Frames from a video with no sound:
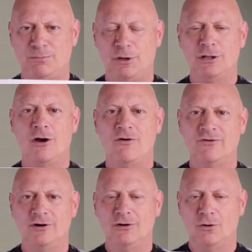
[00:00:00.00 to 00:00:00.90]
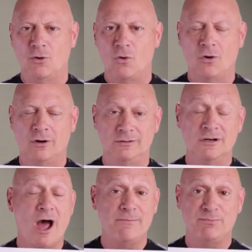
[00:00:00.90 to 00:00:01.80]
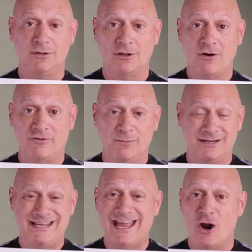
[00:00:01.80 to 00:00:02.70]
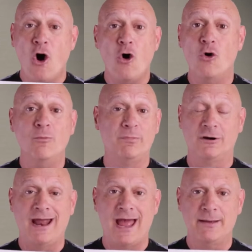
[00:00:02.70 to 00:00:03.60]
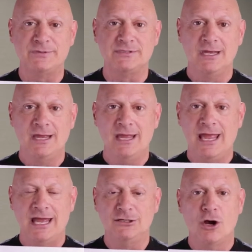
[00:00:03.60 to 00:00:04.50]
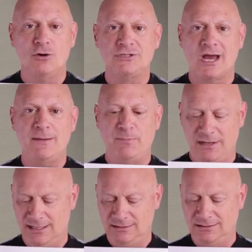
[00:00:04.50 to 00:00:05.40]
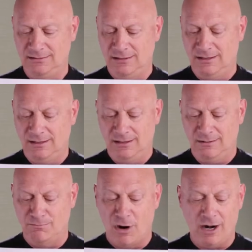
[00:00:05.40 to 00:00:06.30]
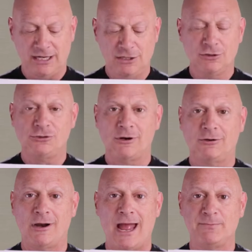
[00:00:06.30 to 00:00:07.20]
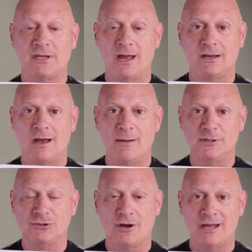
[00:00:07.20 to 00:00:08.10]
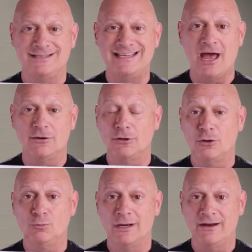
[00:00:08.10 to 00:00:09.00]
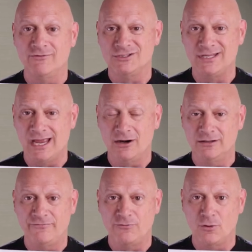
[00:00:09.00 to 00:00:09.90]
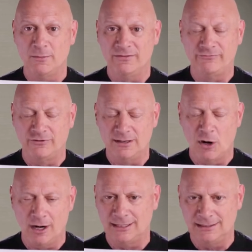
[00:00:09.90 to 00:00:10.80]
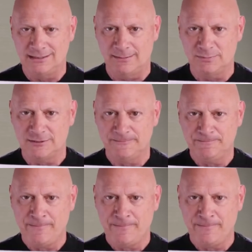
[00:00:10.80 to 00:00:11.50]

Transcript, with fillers: pull over or not pull over, but get home perhaps and go type in marketyourcrap.com and try to download whatever's there in the form of free marketing tips.